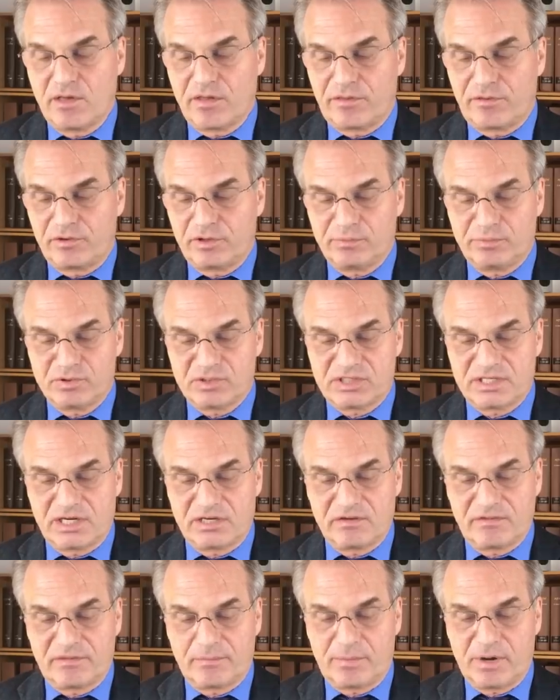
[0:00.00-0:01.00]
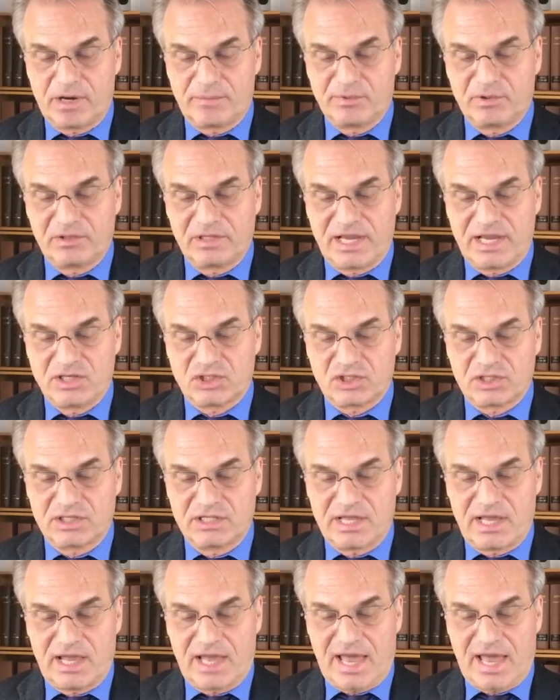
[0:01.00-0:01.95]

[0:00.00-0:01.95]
30% of the population